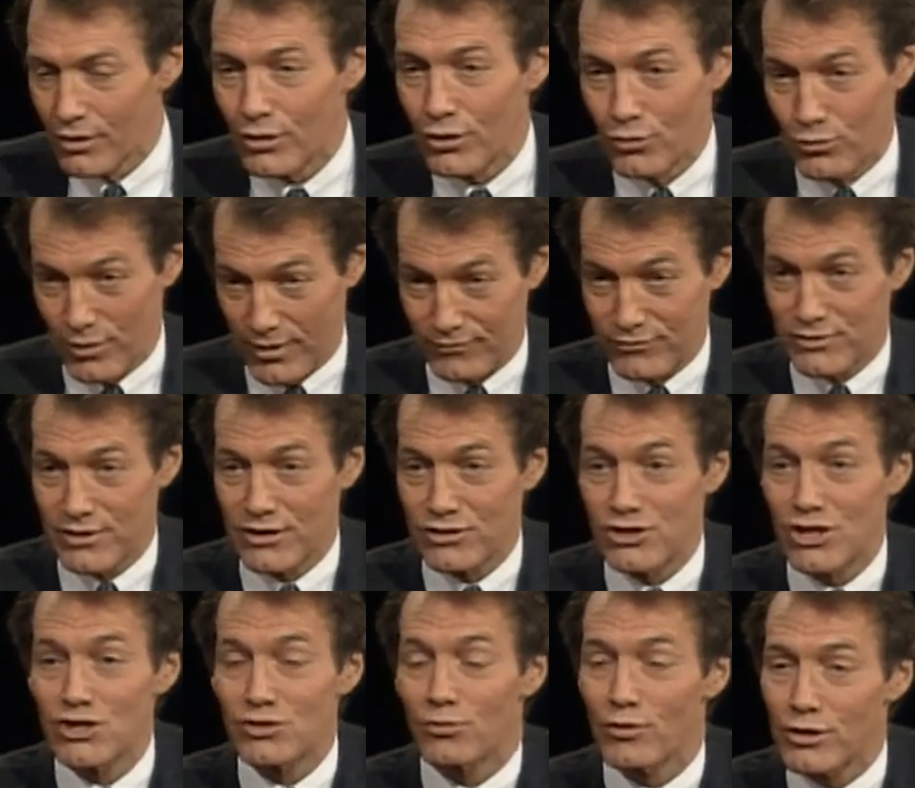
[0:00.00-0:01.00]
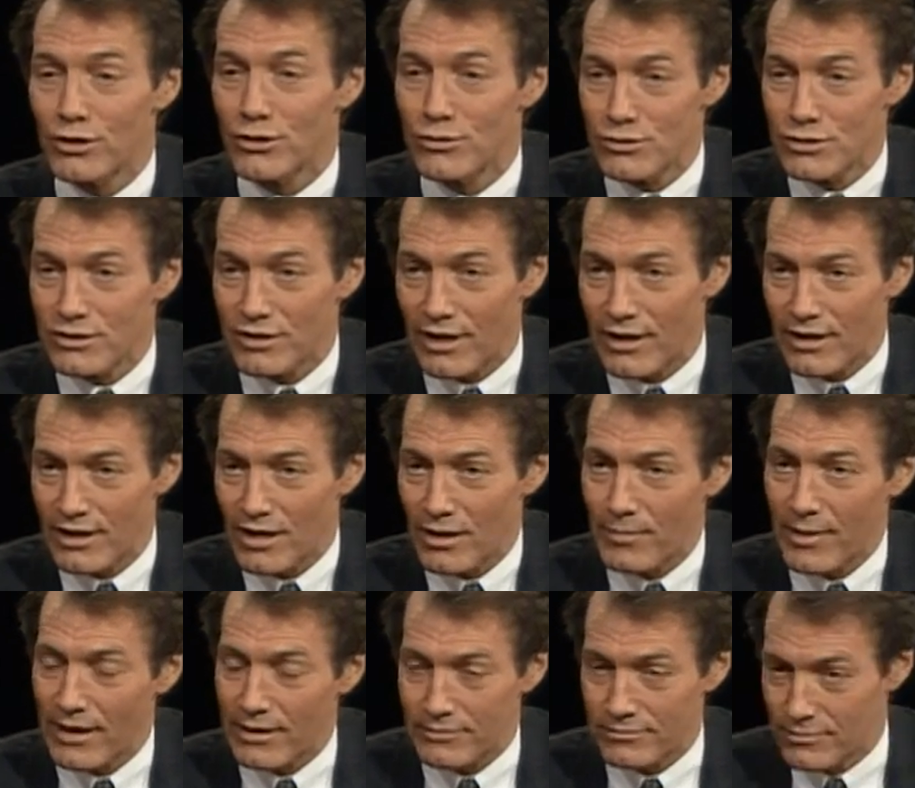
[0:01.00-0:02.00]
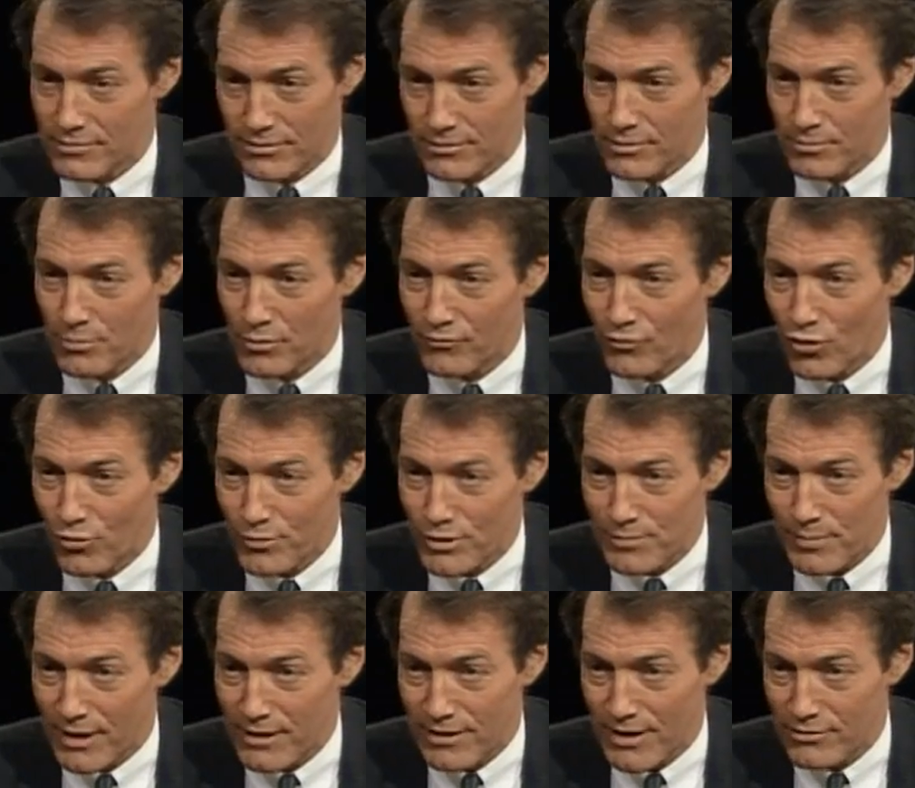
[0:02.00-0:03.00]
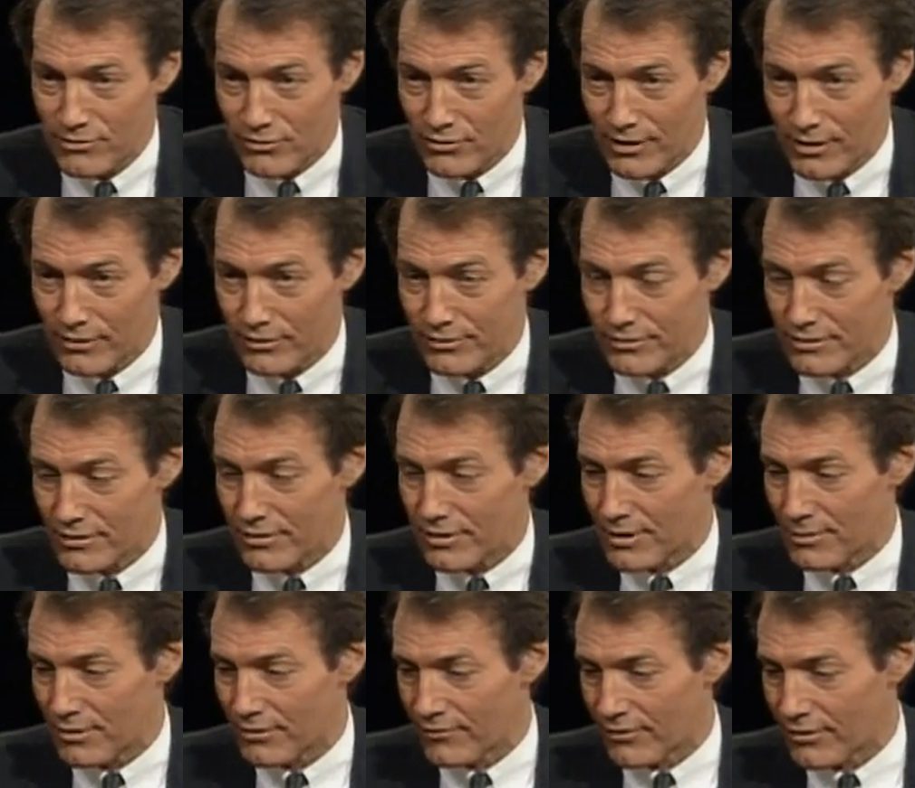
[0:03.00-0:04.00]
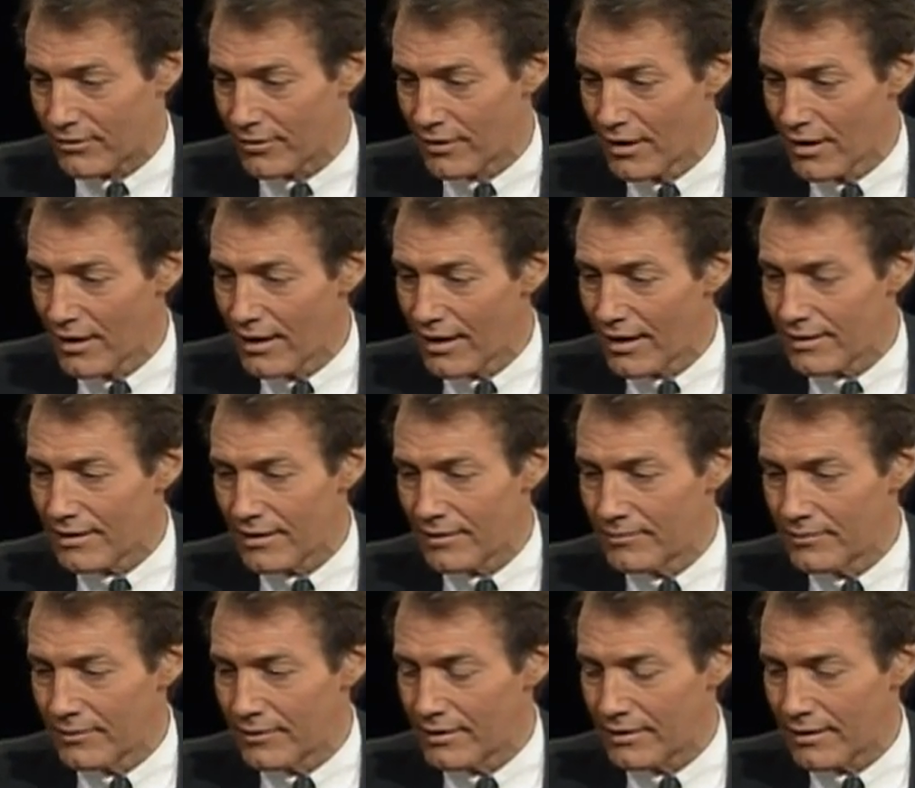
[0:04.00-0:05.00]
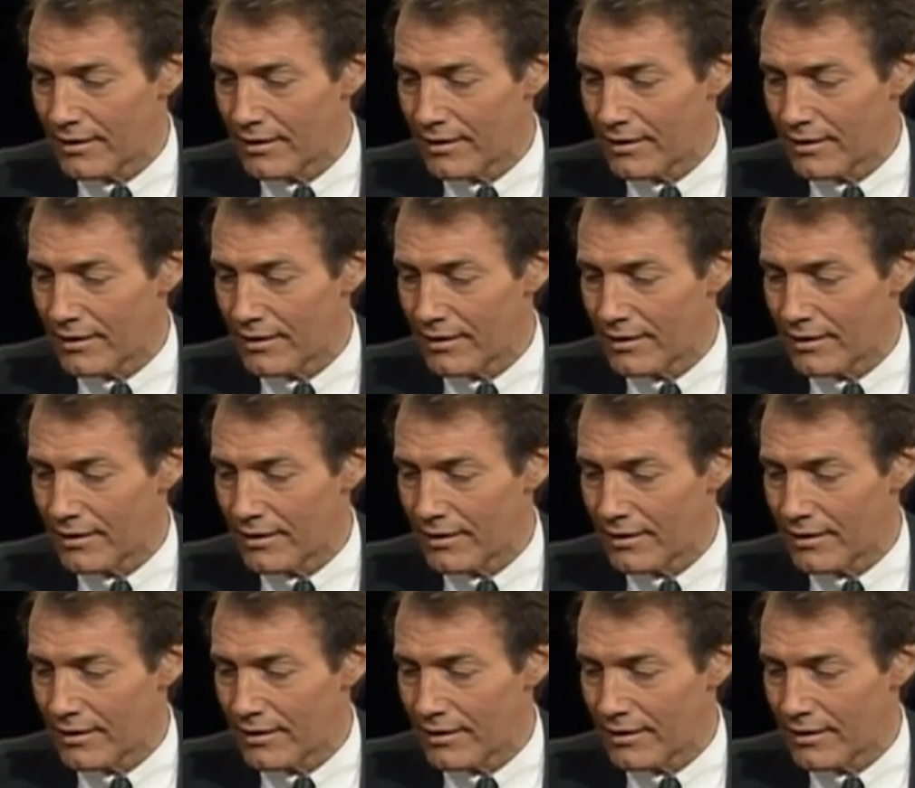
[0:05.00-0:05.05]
who have said just what you say about the performance by Daniel Day-Lewis in The Name of the Father.